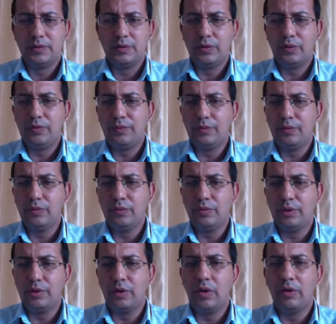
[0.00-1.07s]
So if
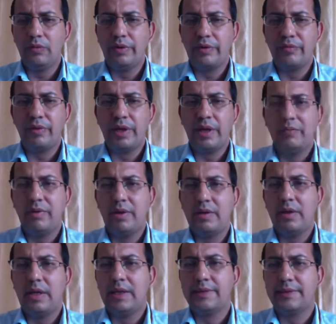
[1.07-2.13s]
you recall what we have
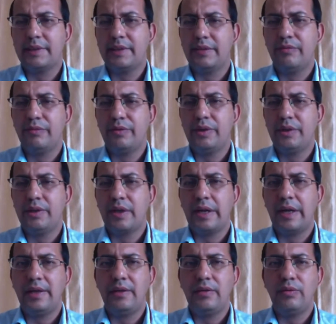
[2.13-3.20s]
done last time, we
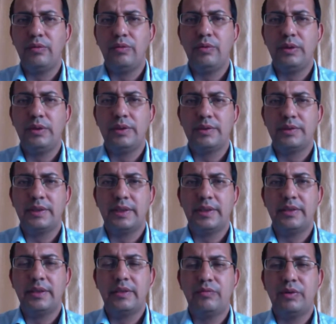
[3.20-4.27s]
tried to
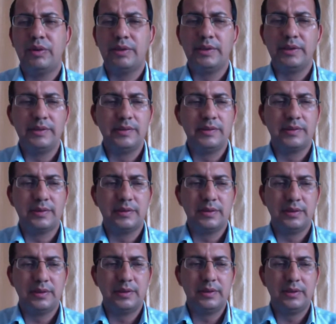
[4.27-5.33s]
understand that what
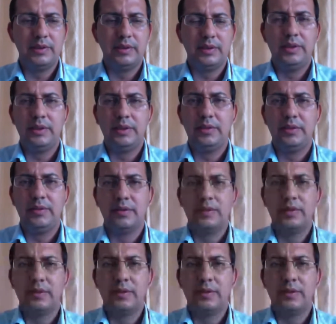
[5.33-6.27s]
is an